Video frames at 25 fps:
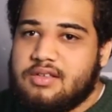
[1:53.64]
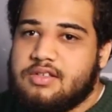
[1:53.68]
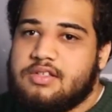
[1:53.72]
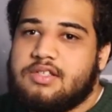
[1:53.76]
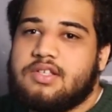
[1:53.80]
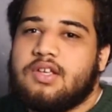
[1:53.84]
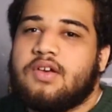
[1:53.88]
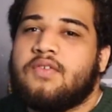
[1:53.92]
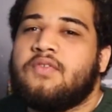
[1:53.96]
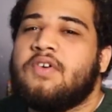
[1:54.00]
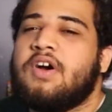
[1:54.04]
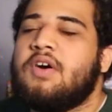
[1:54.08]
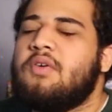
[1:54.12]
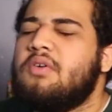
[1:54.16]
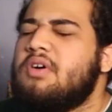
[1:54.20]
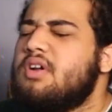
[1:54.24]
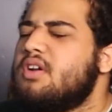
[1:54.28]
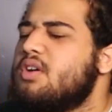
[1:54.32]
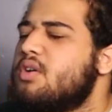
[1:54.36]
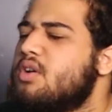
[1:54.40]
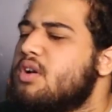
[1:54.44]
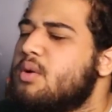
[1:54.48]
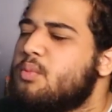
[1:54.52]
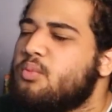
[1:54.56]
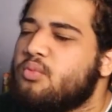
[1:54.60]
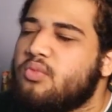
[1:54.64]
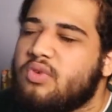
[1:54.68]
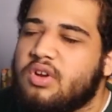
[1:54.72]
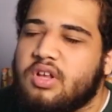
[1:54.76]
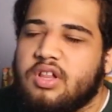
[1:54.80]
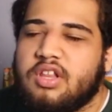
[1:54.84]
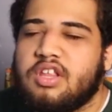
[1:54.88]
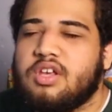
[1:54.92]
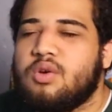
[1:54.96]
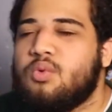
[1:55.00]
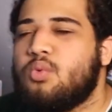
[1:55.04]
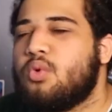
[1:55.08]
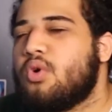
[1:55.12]
So if I want to know what I'm
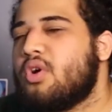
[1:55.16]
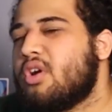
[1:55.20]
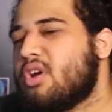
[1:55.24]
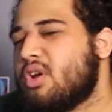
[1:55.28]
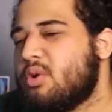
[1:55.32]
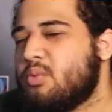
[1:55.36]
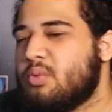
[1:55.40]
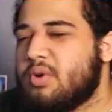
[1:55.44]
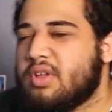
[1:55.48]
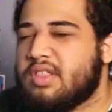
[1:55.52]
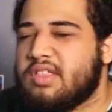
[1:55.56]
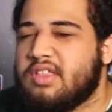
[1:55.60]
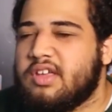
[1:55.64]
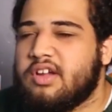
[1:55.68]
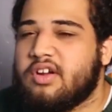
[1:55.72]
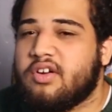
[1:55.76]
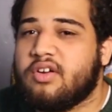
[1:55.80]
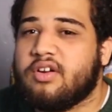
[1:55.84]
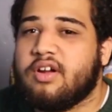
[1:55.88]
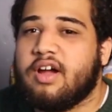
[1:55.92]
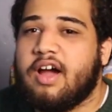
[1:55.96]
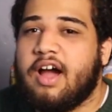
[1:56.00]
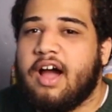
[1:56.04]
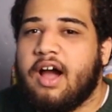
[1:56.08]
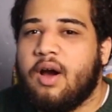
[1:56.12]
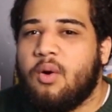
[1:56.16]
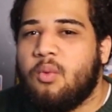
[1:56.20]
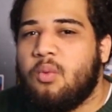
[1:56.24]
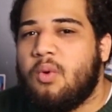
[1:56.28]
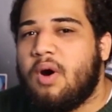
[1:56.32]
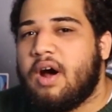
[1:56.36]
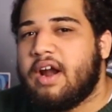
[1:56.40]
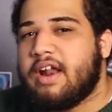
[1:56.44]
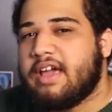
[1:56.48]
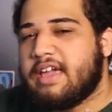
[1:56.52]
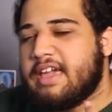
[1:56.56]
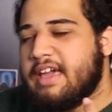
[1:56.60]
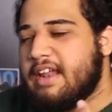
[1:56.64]
really working with here, I
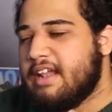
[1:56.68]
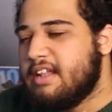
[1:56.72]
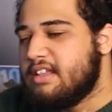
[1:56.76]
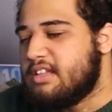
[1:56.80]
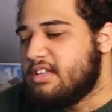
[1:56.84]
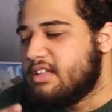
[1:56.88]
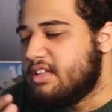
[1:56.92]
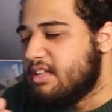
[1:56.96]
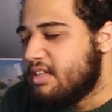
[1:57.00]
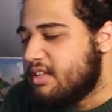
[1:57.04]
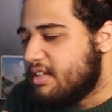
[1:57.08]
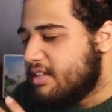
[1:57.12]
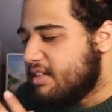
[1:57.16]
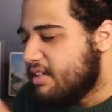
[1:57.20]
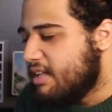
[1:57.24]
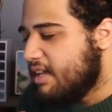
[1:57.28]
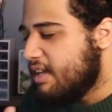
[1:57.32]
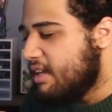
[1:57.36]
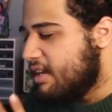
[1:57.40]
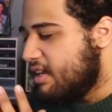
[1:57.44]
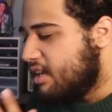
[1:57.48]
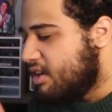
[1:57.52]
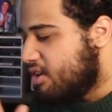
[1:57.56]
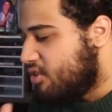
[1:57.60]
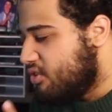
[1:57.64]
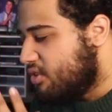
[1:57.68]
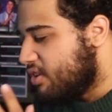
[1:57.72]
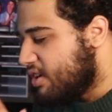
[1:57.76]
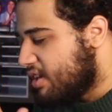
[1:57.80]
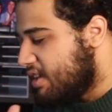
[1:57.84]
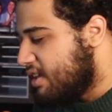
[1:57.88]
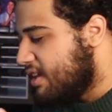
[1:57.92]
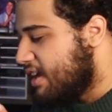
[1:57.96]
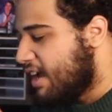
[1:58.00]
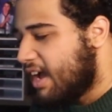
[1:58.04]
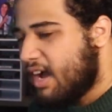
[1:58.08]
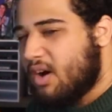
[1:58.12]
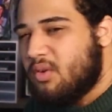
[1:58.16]
want to get into the nitty
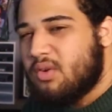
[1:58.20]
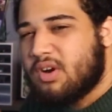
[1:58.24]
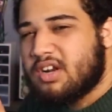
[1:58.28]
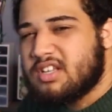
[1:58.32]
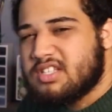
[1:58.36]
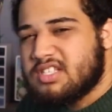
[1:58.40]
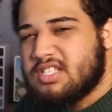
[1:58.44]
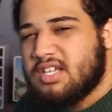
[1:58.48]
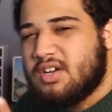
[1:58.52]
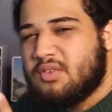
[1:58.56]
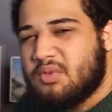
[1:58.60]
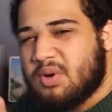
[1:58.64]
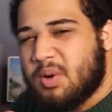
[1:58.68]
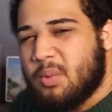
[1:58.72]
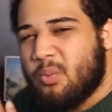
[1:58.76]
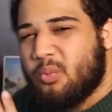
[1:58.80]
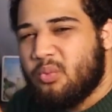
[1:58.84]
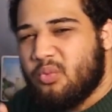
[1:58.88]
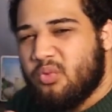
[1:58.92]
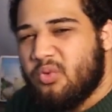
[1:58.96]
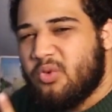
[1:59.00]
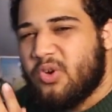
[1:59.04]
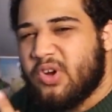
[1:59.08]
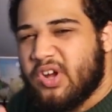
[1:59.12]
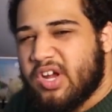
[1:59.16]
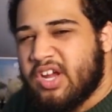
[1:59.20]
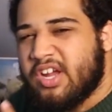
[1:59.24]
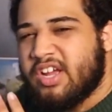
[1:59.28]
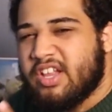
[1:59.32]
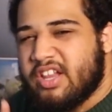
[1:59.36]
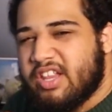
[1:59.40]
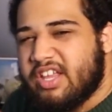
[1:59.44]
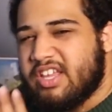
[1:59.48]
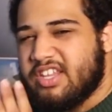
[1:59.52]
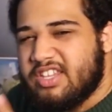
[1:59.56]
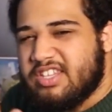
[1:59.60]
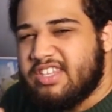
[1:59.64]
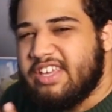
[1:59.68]
gritty. I want to see what I'm
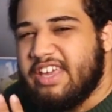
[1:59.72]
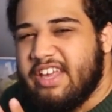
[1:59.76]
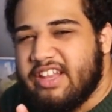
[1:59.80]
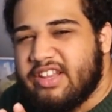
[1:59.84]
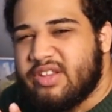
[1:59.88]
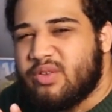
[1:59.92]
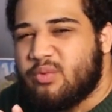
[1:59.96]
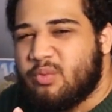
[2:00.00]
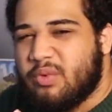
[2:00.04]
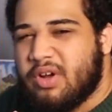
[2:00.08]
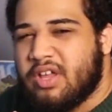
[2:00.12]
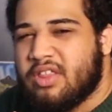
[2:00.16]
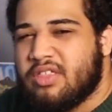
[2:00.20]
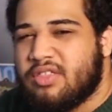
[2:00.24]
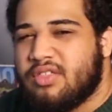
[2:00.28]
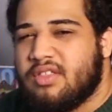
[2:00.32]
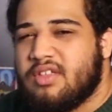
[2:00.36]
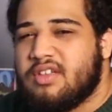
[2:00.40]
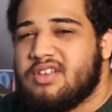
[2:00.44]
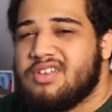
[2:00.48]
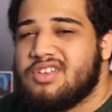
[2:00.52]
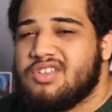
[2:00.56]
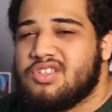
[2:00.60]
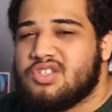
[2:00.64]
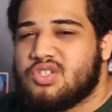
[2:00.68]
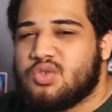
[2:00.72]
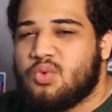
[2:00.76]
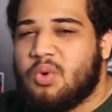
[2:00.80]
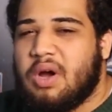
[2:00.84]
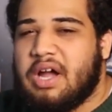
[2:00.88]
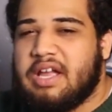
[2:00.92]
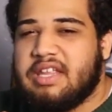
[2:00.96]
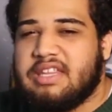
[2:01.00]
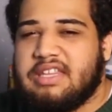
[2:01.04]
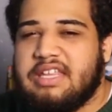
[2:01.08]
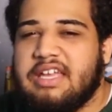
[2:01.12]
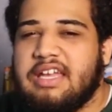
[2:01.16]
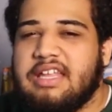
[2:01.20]
really dealing with. So
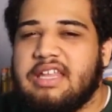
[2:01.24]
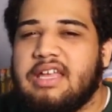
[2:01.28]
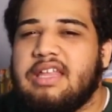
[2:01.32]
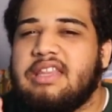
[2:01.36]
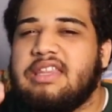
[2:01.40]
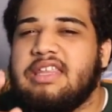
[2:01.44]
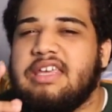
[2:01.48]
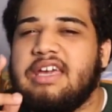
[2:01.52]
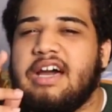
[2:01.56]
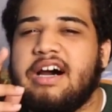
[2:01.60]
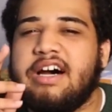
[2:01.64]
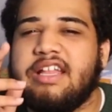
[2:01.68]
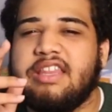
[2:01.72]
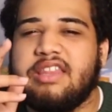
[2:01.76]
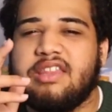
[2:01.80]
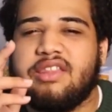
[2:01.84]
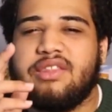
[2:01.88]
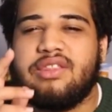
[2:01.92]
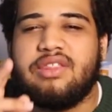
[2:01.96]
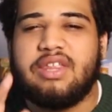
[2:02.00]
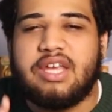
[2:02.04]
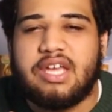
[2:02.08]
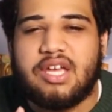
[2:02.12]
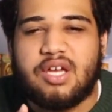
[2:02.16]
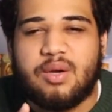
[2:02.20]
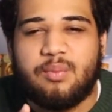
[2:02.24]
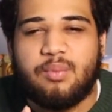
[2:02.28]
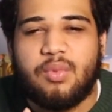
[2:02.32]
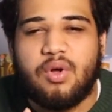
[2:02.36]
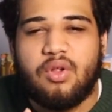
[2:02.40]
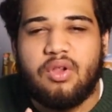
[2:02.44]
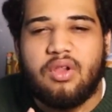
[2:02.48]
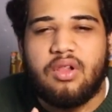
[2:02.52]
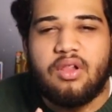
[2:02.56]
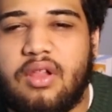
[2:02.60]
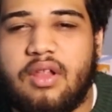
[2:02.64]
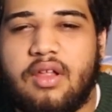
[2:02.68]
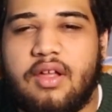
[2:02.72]
I did the
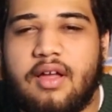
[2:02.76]
unthinkable.